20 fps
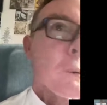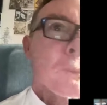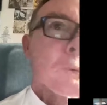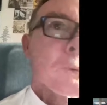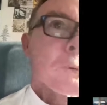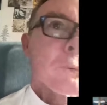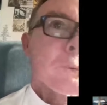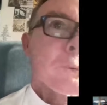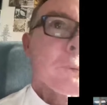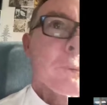
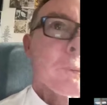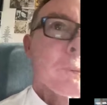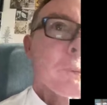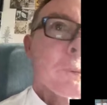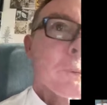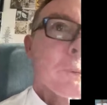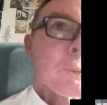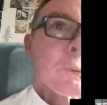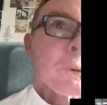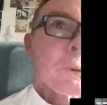you know,
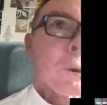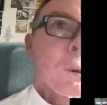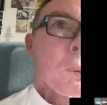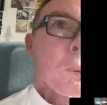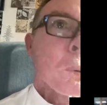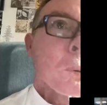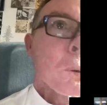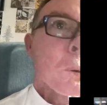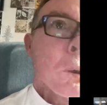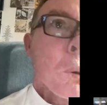just,
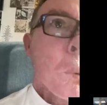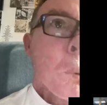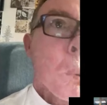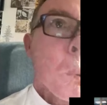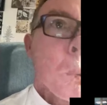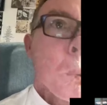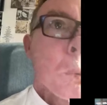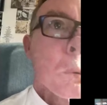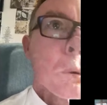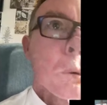you know,
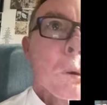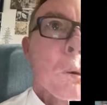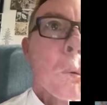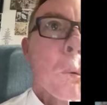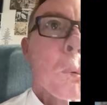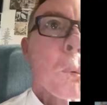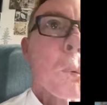low